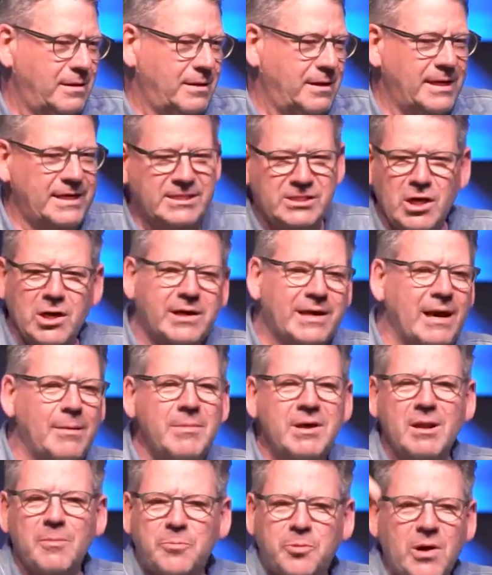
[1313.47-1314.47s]
He's not
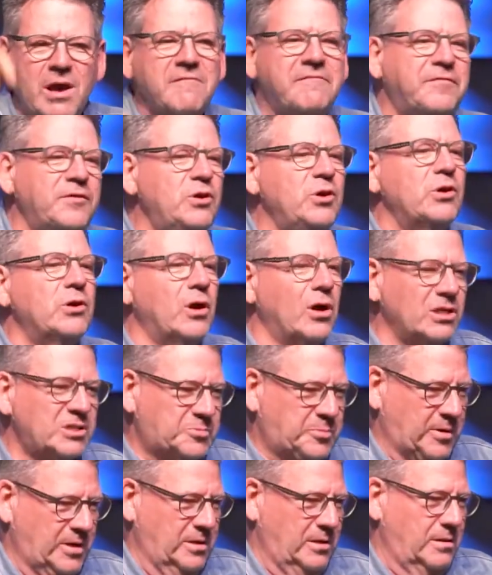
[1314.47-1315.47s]
coming to pray for you in
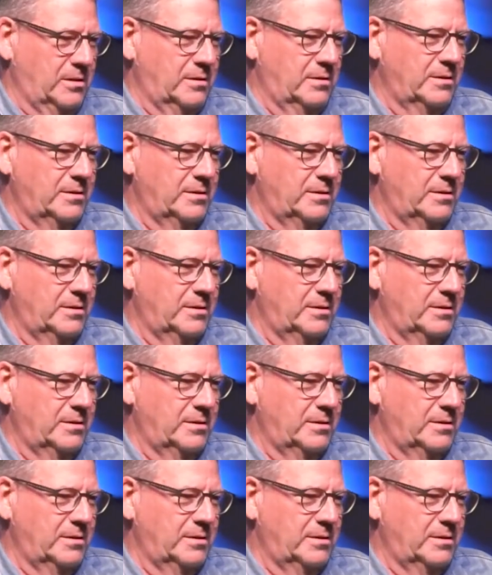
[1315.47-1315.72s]
hospital.